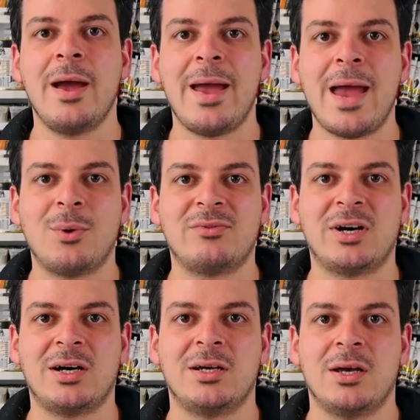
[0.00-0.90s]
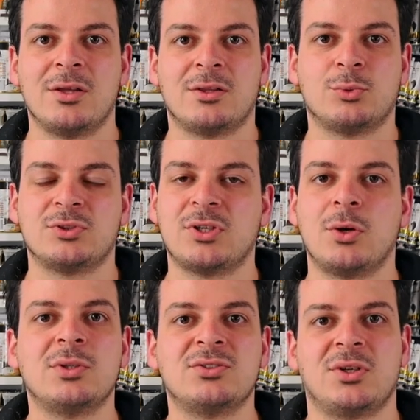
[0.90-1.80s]
However, the
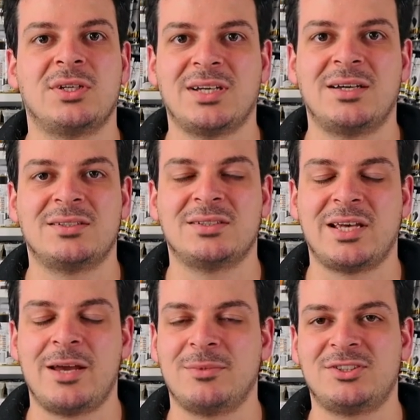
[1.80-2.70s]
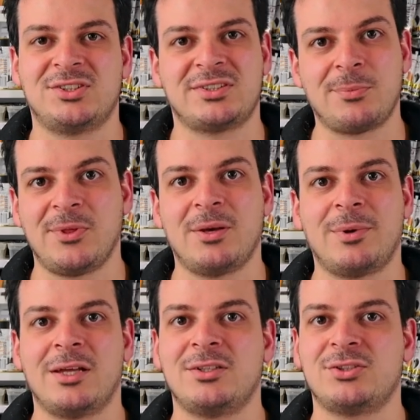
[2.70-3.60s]
result is not exactly the same. There's just something
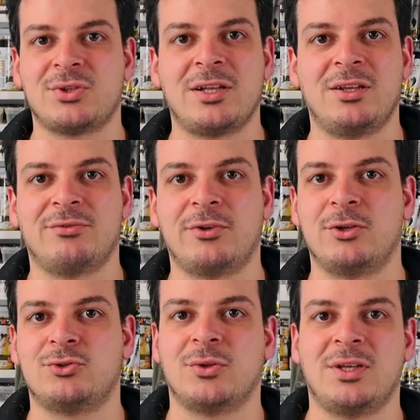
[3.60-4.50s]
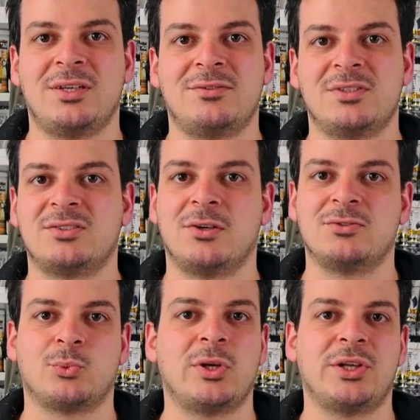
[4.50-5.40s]
about the Australian troll that gives the
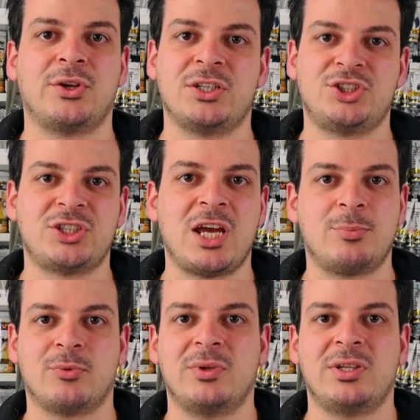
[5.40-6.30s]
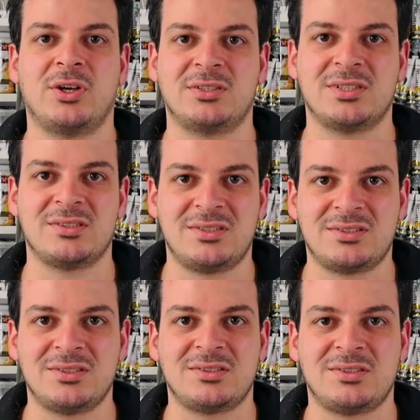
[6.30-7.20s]
cells a really nice shape, a really nice
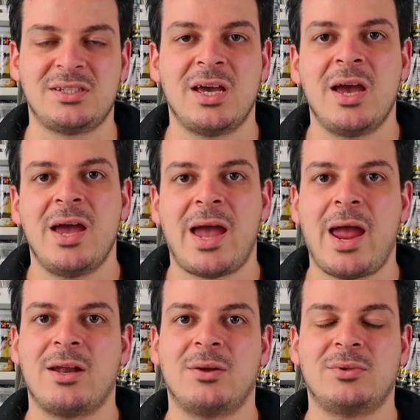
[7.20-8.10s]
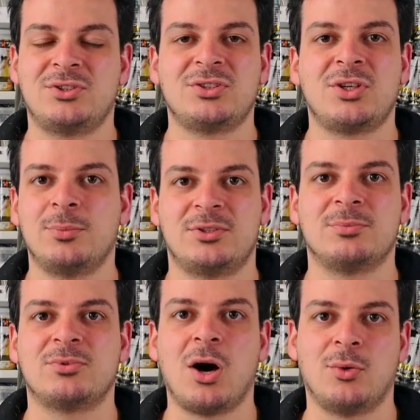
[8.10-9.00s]
consistency, and just helps
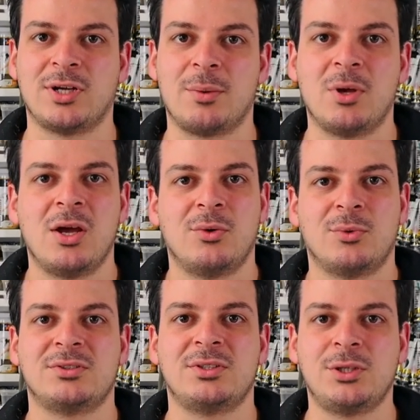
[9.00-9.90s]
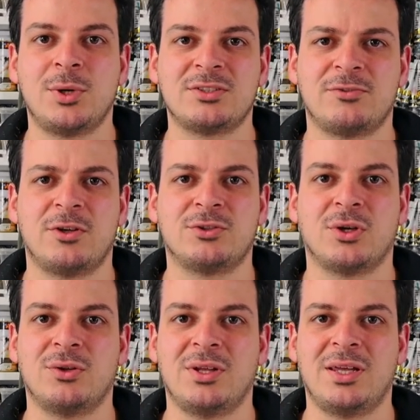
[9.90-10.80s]
them to hold up. Whereas the US
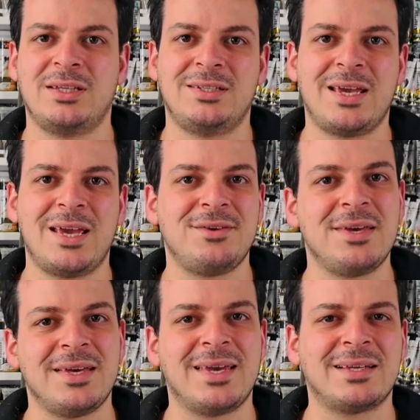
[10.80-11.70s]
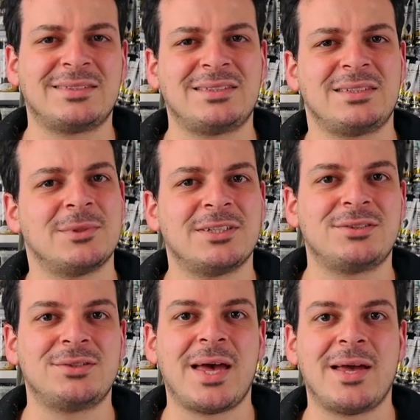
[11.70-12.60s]
troll, yeah, you can get similar
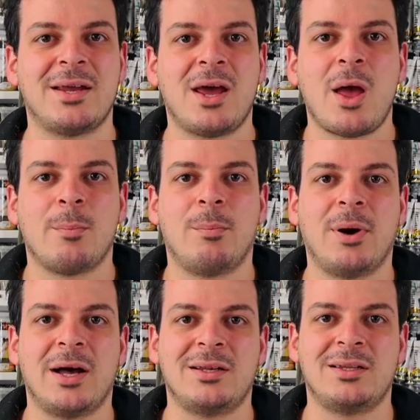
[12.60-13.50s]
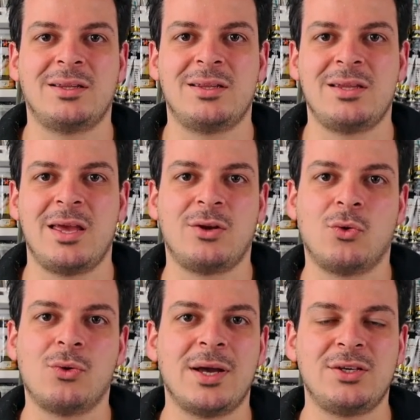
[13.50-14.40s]
to that, but it
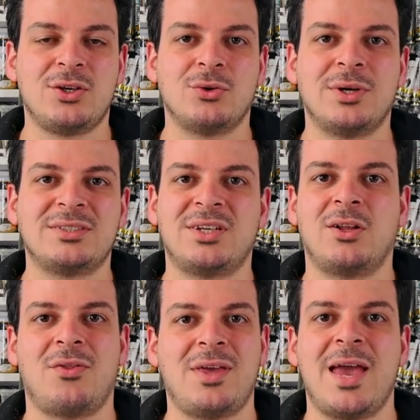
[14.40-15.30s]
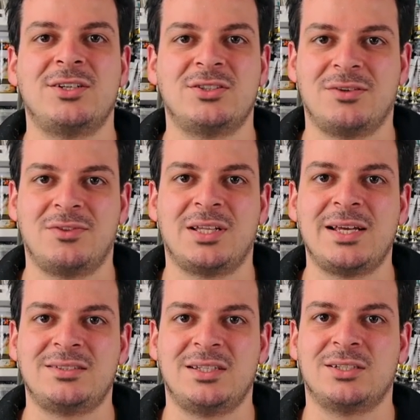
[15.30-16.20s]
always you can always tell on the edges of the
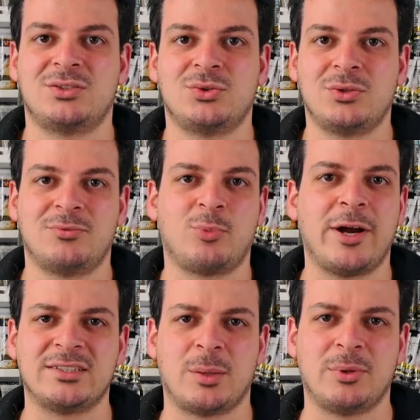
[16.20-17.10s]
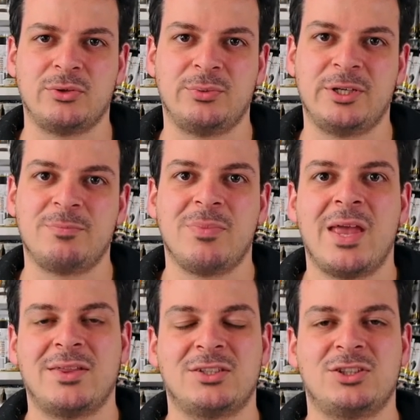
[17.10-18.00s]
lacing, it sort of breaks up a little bit.
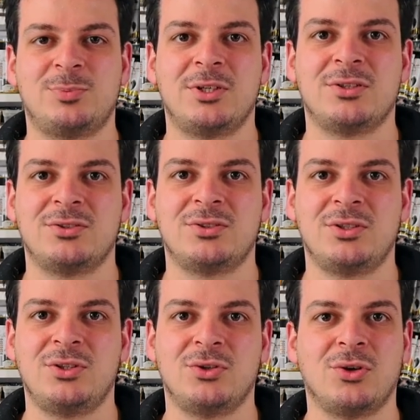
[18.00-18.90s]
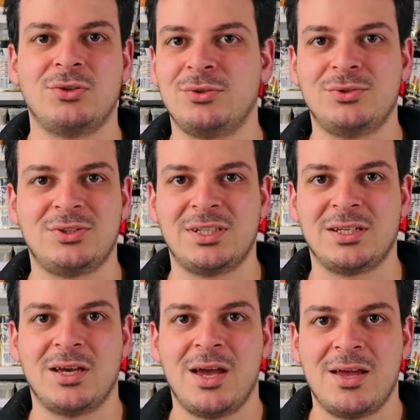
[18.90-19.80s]
And that's just because you're not
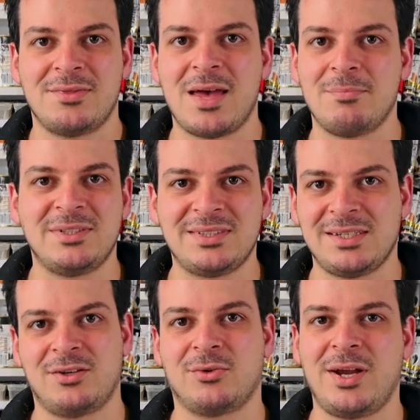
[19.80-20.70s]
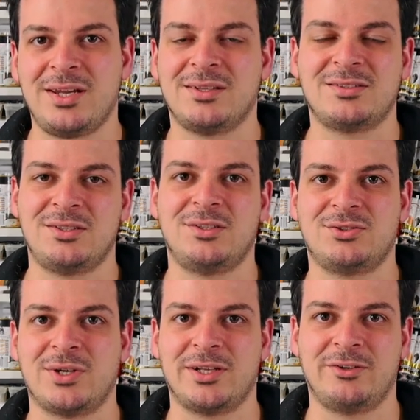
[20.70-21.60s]
using that missing ingredient that's in the
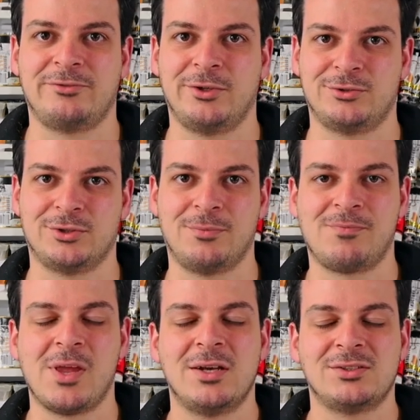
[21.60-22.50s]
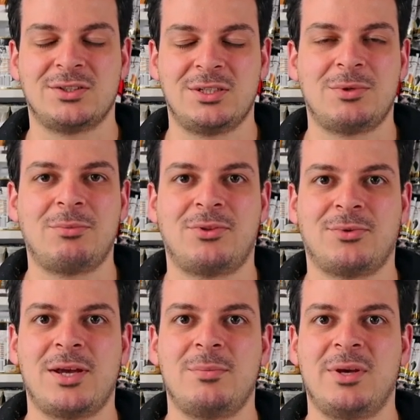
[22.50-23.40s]
Australian troll. So tip number
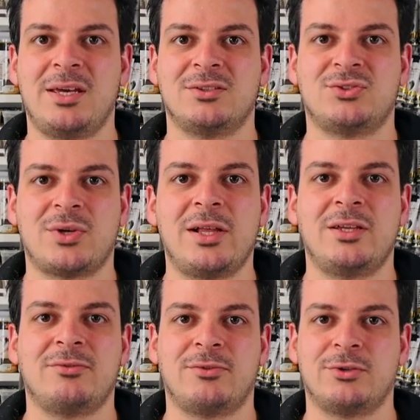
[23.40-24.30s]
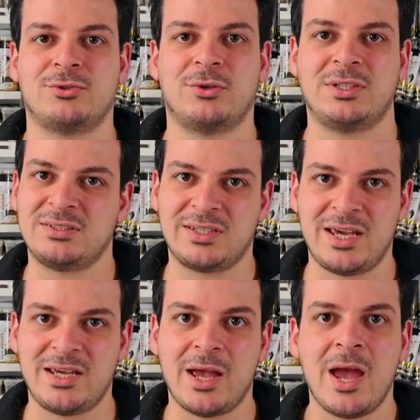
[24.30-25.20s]
three being Australian Floetrol is
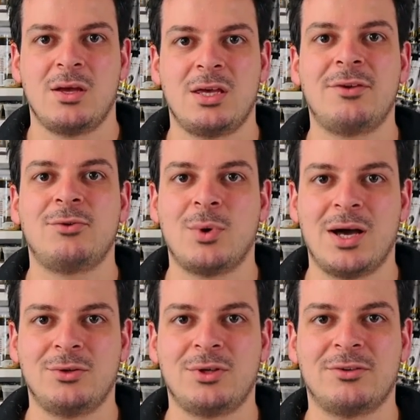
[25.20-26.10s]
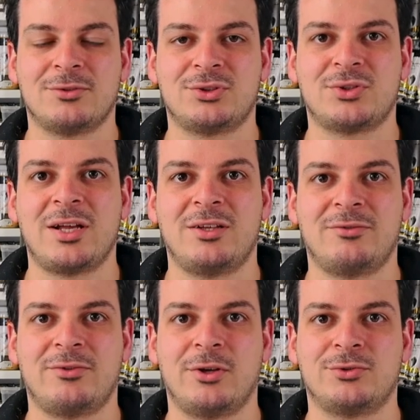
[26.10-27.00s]
key. If you are looking for
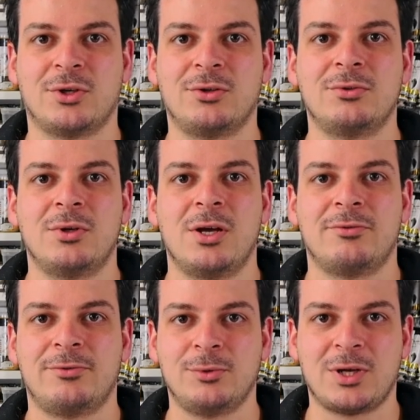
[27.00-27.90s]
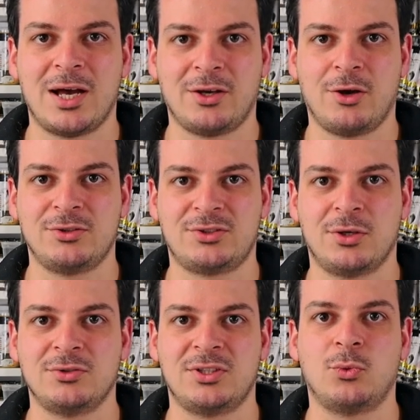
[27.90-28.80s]
Australian Floetrol, Fluid Art Co
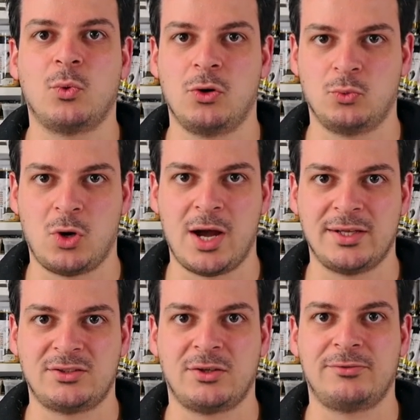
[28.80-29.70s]
sells it worldwide. So